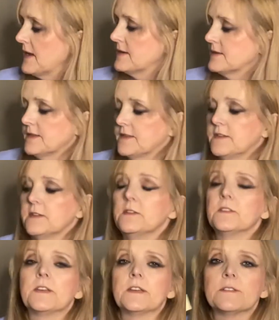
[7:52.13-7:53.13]
This is
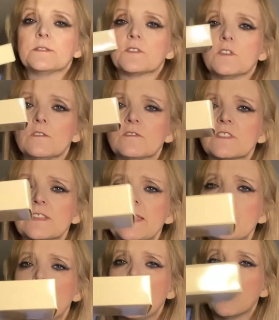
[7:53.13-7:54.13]
another sort of
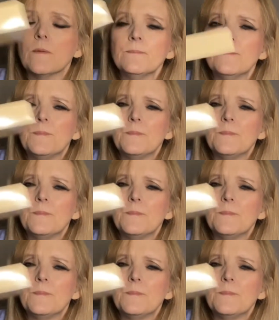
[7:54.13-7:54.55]
slim one.